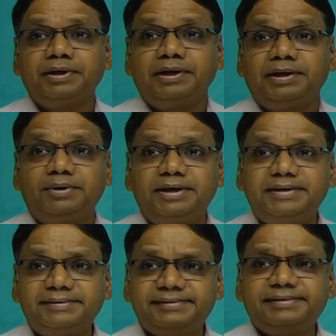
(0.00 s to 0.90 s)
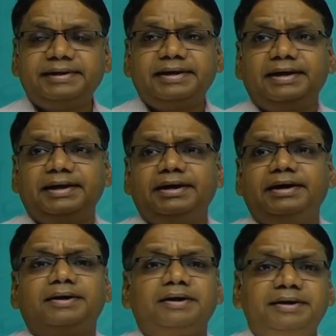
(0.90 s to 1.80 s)
Now let us
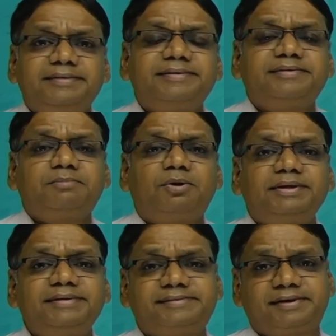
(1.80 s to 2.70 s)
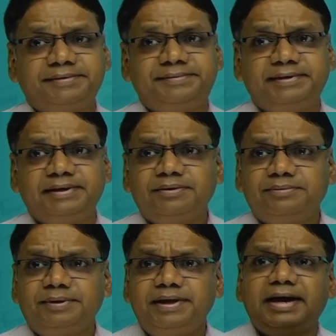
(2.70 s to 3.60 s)
discuss about the strategy. So
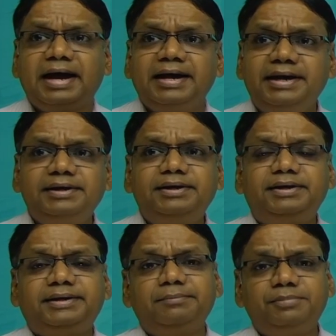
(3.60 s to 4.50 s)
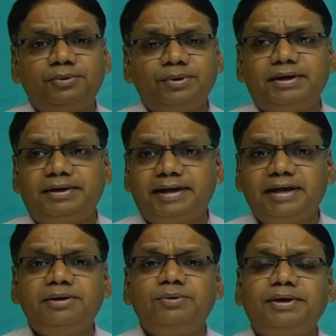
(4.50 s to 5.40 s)
an ideal
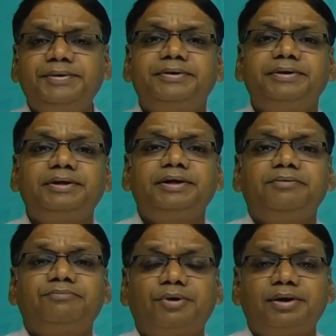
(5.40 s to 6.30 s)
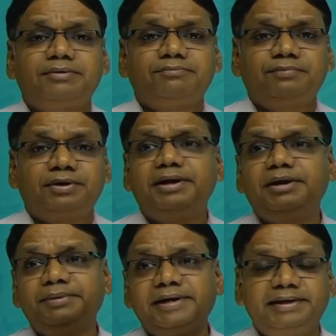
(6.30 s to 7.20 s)
time allocation for verbal
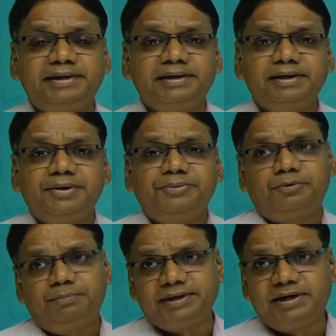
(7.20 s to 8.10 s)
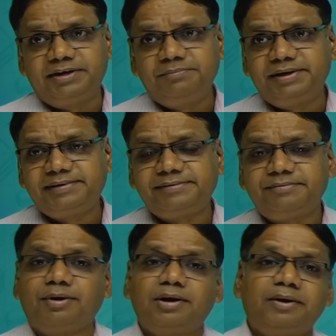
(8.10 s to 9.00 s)
ability should be 30 minutes,
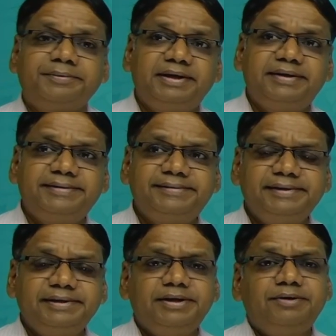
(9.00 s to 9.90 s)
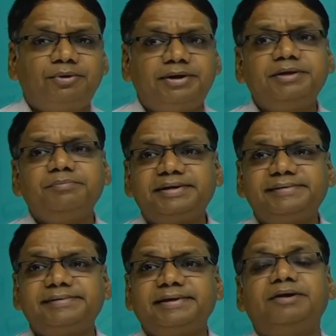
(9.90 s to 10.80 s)
for logical reasoning 40
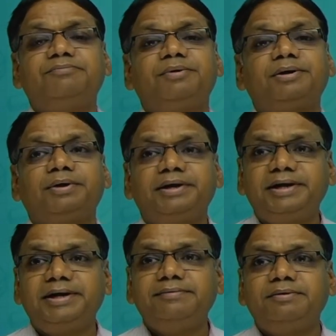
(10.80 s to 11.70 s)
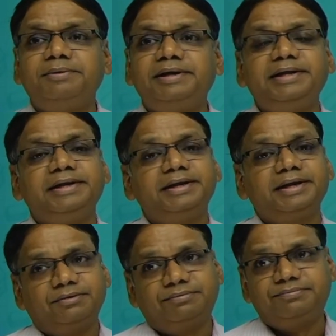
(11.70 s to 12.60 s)
minutes, and for quantitative ability
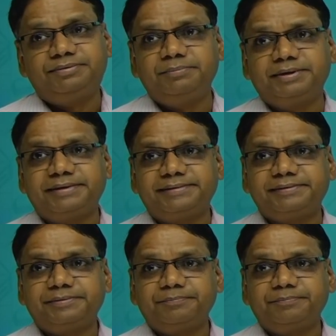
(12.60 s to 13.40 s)
50 minutes.